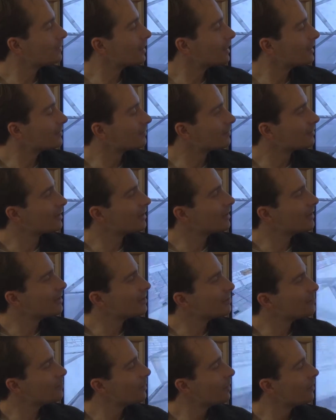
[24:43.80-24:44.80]
try to kill
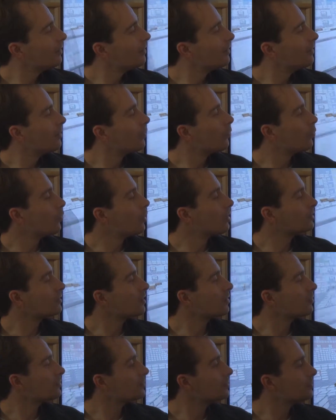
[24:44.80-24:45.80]
him. Worked
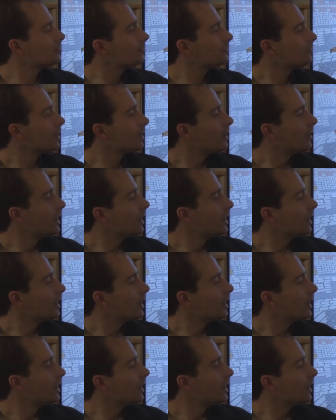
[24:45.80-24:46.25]
out too.